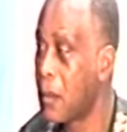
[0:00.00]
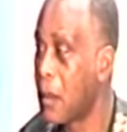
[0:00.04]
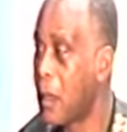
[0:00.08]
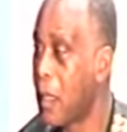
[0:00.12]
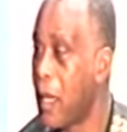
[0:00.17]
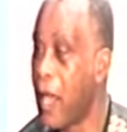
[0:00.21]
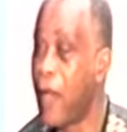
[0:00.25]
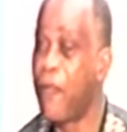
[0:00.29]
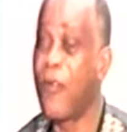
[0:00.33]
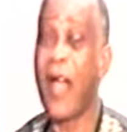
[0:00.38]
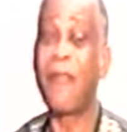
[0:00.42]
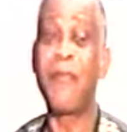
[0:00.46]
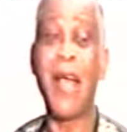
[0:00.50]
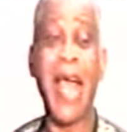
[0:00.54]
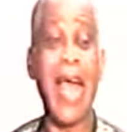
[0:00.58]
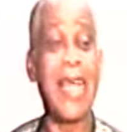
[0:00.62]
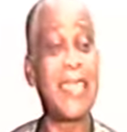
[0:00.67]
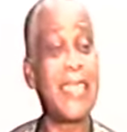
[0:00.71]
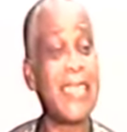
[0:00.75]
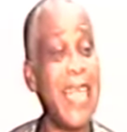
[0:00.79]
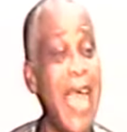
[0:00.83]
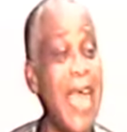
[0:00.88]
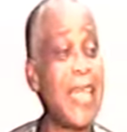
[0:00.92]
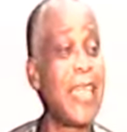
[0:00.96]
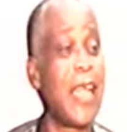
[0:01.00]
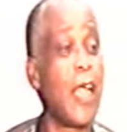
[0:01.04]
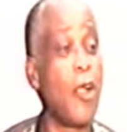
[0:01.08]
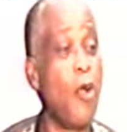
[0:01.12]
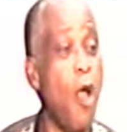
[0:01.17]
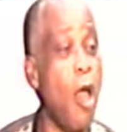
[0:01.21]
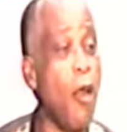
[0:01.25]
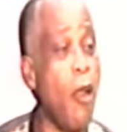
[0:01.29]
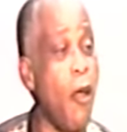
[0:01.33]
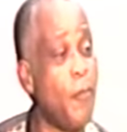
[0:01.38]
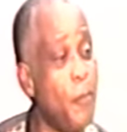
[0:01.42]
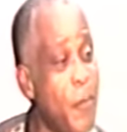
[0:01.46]
If you have answered the
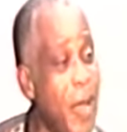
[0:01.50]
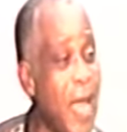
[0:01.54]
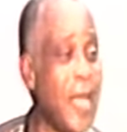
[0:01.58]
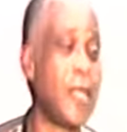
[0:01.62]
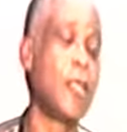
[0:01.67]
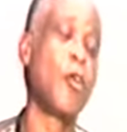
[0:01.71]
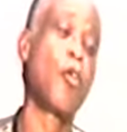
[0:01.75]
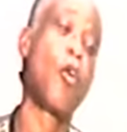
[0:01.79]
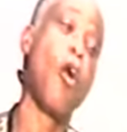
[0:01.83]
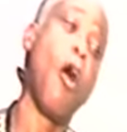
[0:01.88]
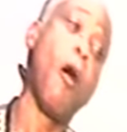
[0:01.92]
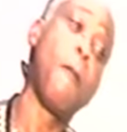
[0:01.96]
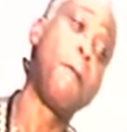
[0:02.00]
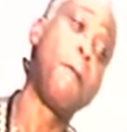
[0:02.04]
call of men, go